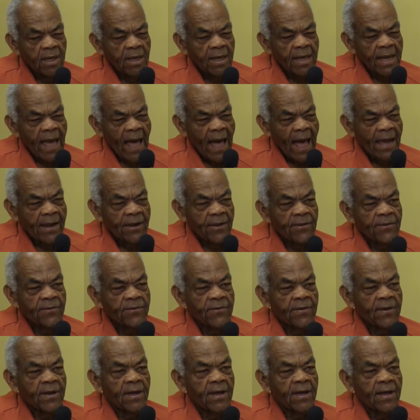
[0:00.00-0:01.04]

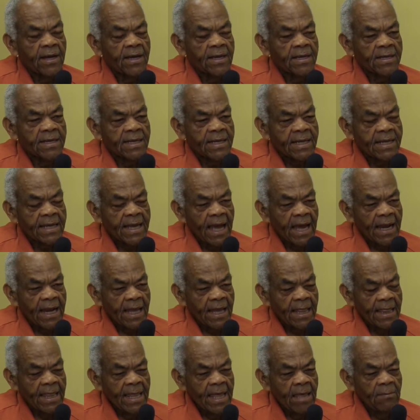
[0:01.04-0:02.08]
guidance
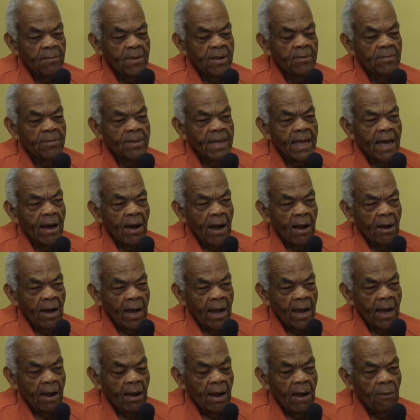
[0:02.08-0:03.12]
kind of led me to be,
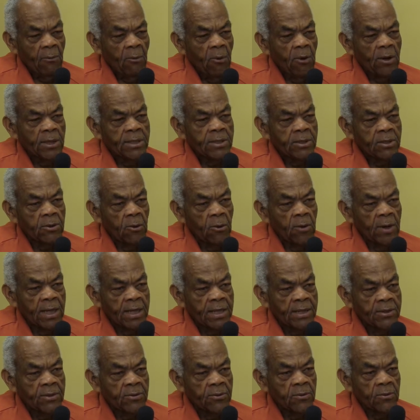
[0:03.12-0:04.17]
I wanted to go
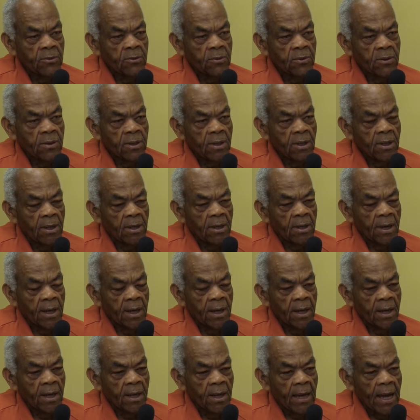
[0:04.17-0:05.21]
into
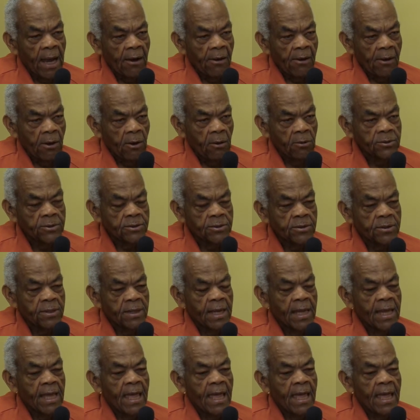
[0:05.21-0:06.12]
agriculture.